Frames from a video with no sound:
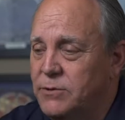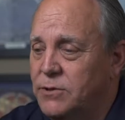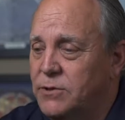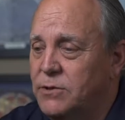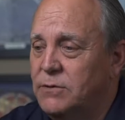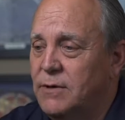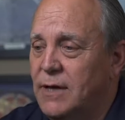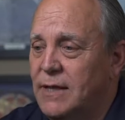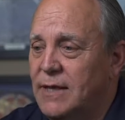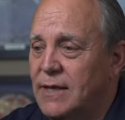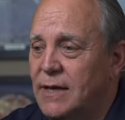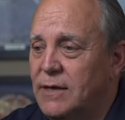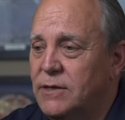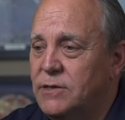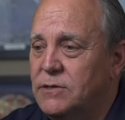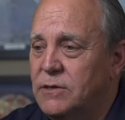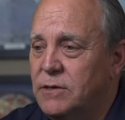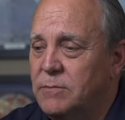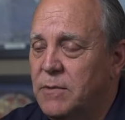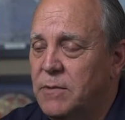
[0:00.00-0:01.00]
to do at that
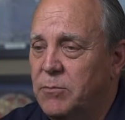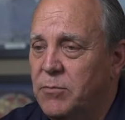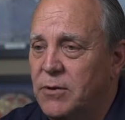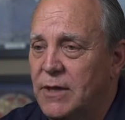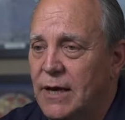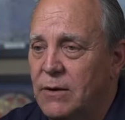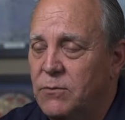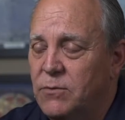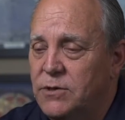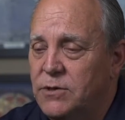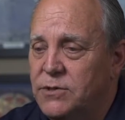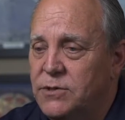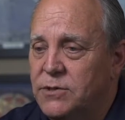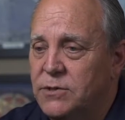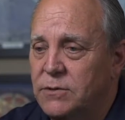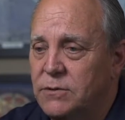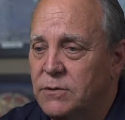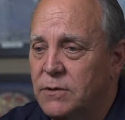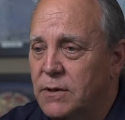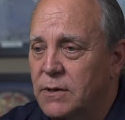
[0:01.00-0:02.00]
treatment plant was
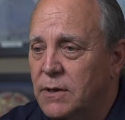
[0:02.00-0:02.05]
to